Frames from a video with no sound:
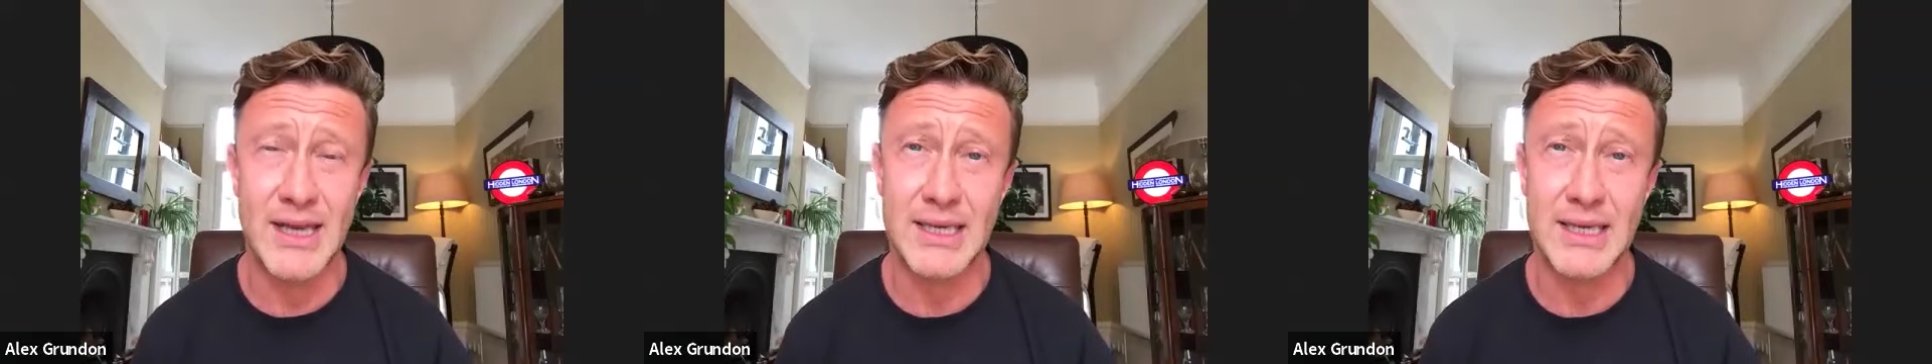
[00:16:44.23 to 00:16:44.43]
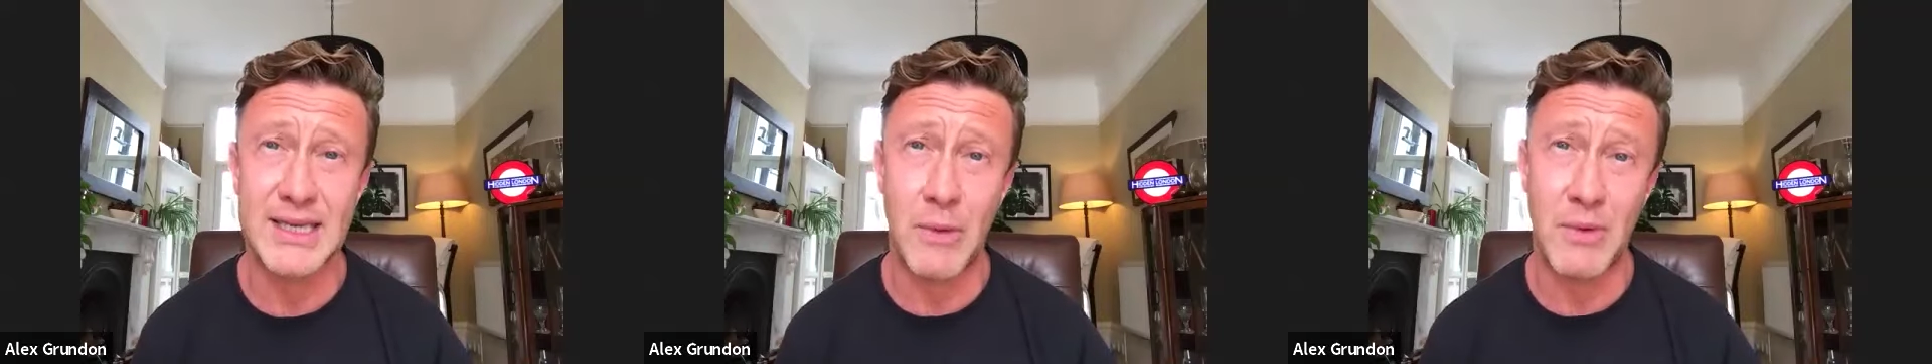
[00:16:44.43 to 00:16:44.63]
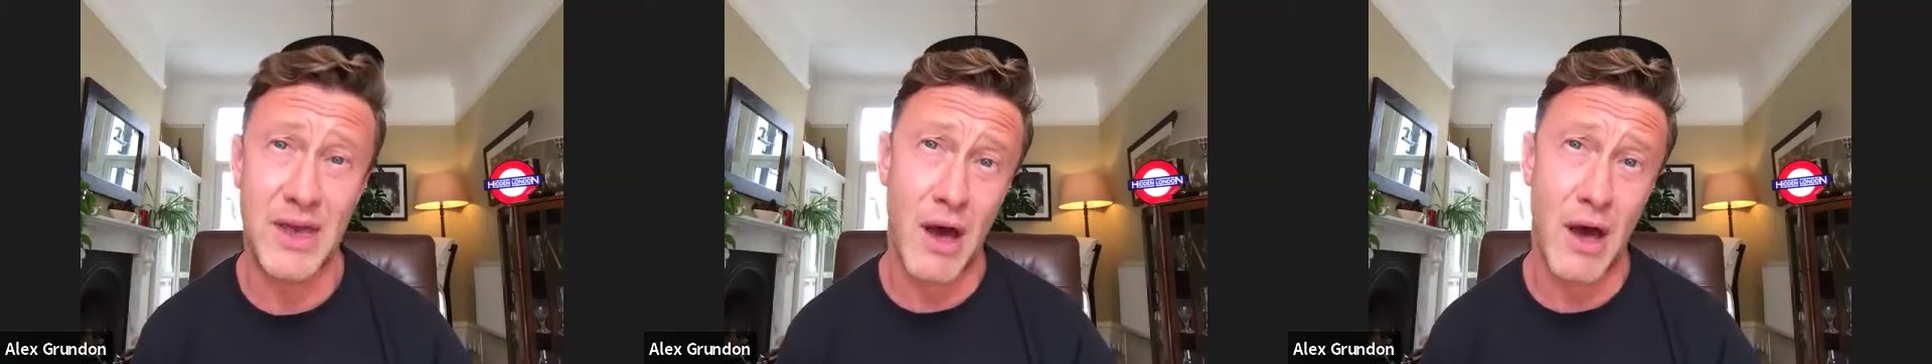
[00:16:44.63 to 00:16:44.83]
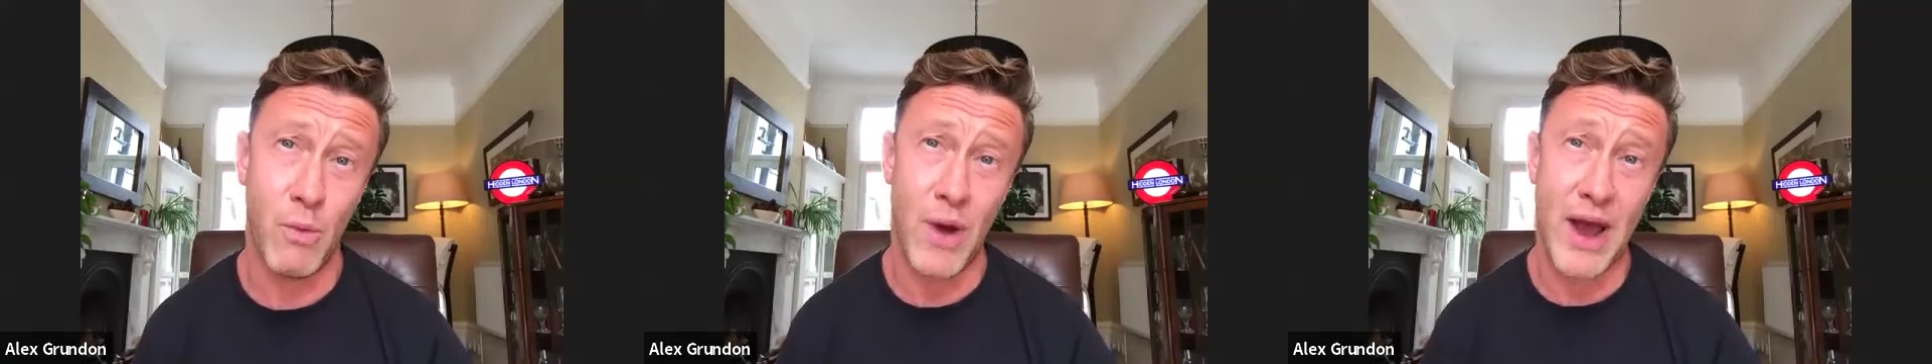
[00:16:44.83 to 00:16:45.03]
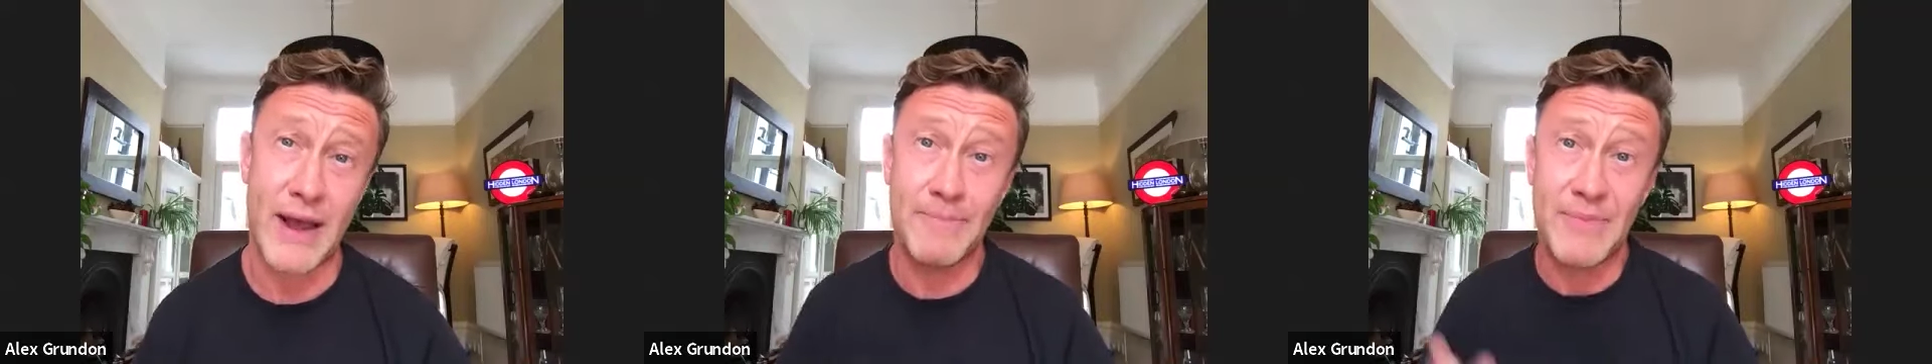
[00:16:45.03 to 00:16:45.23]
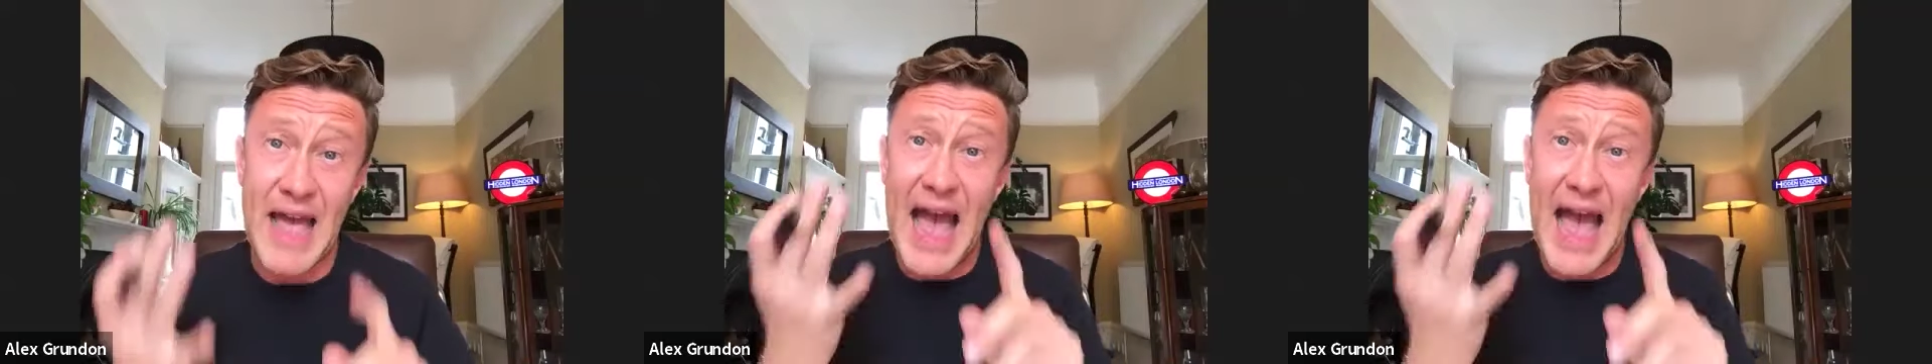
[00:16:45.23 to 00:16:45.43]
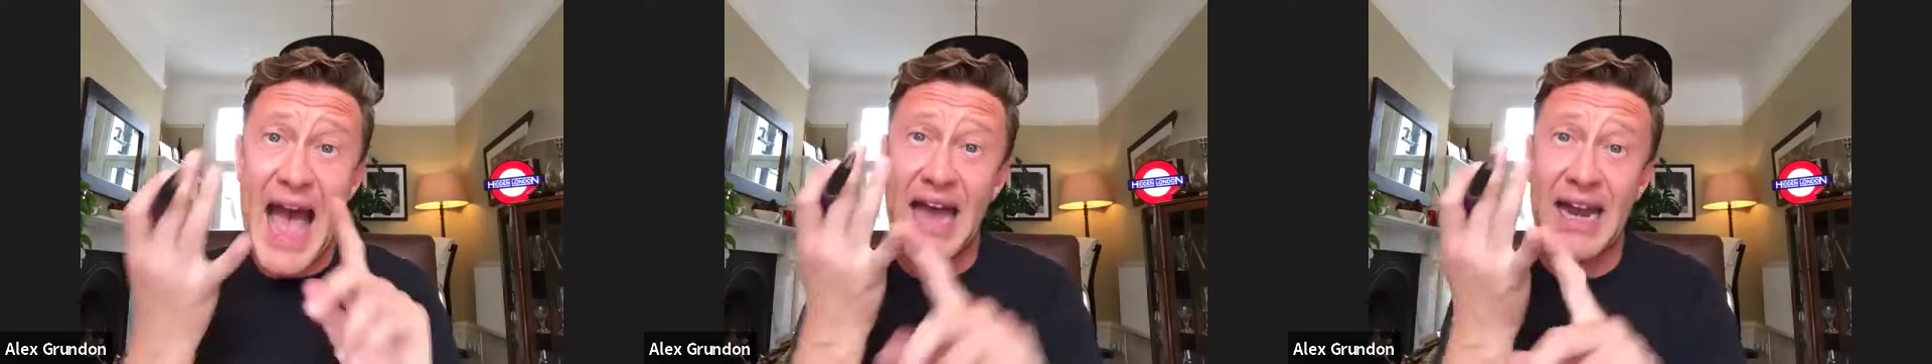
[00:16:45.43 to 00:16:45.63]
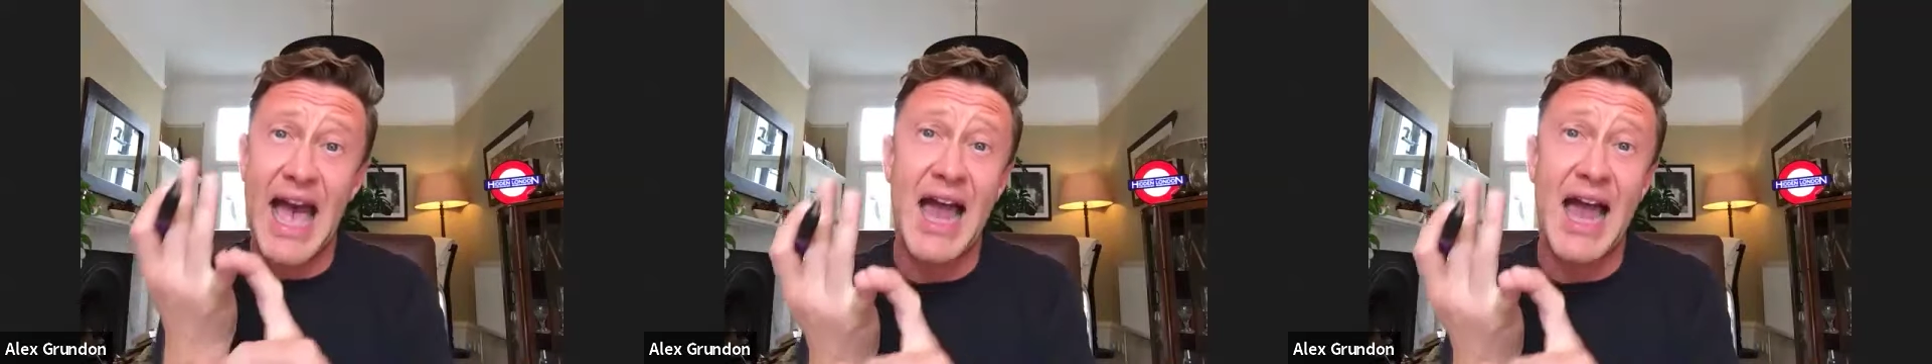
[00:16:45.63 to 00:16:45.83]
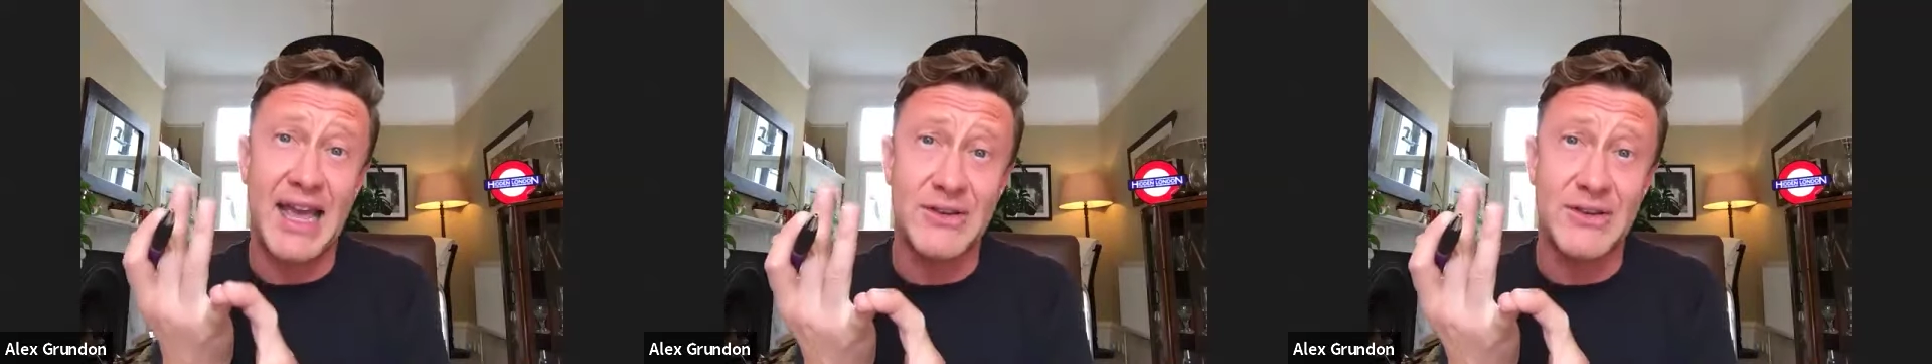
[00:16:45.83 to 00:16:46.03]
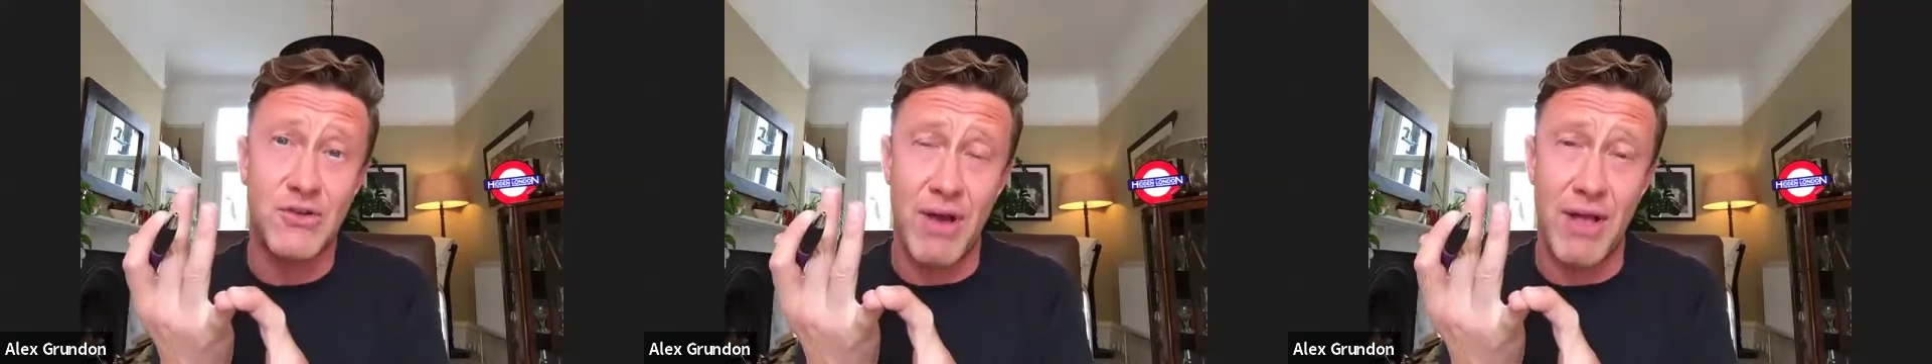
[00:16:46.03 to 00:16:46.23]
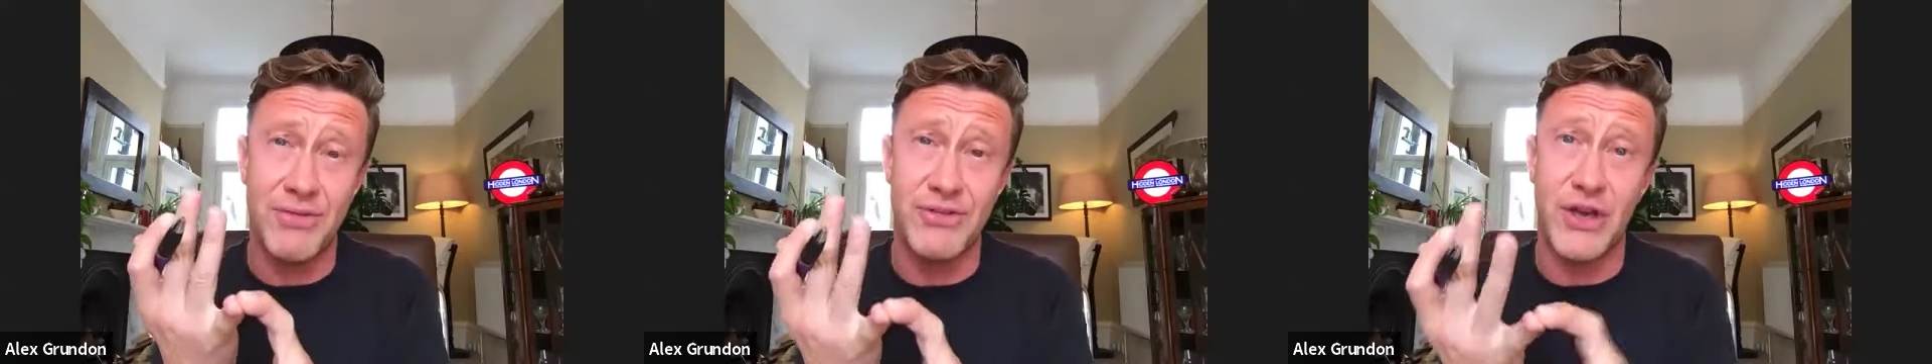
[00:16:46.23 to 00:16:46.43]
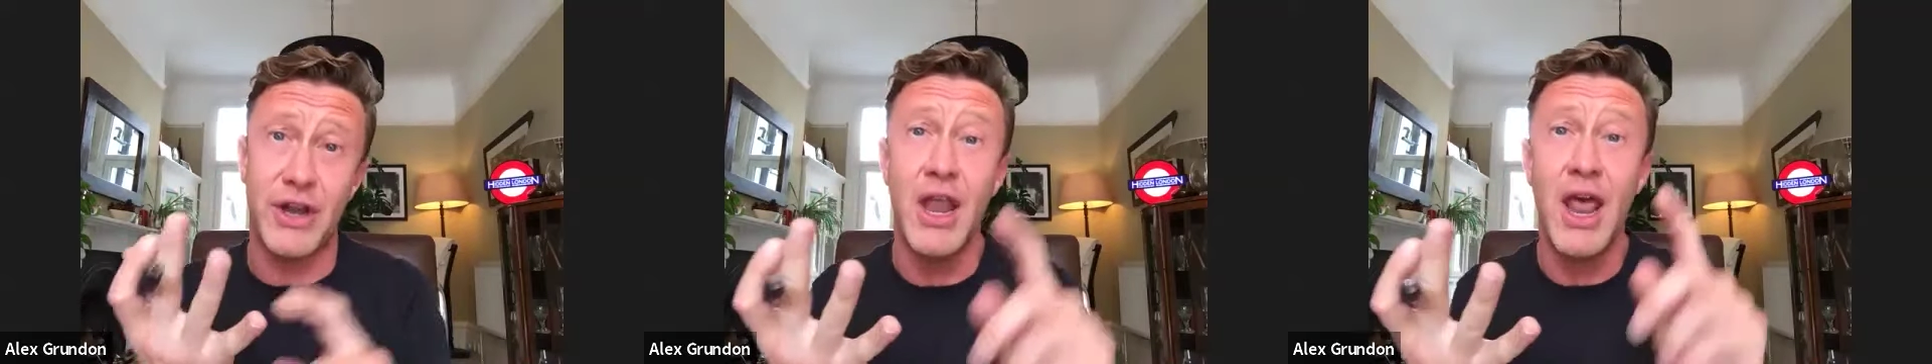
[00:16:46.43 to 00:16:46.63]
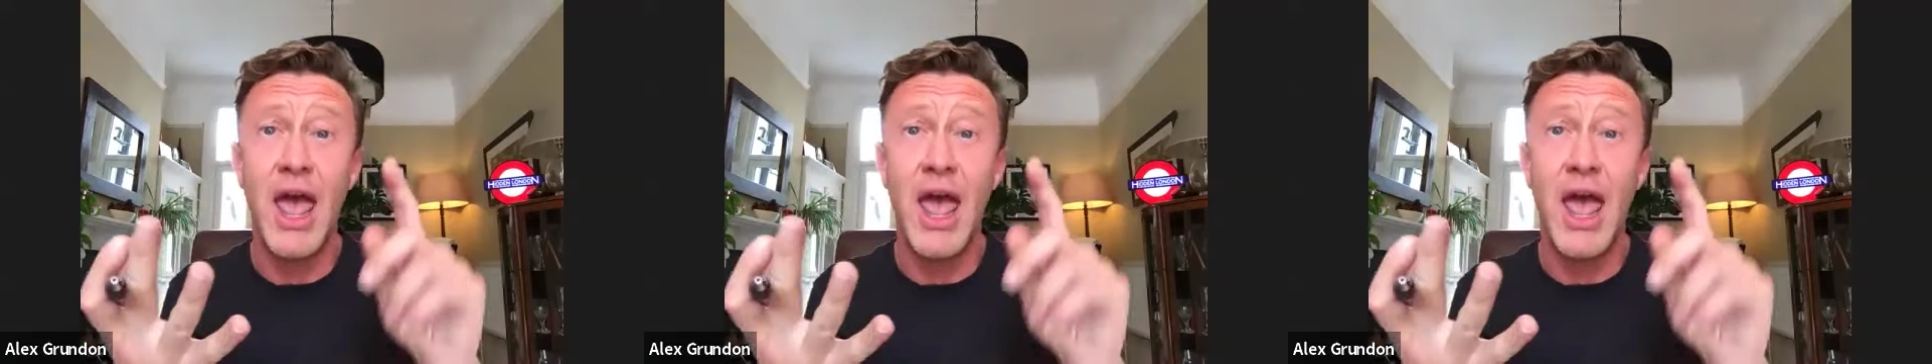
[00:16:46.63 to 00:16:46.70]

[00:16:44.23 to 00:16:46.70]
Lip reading: As I say, we can't wait. At Alex Grundon,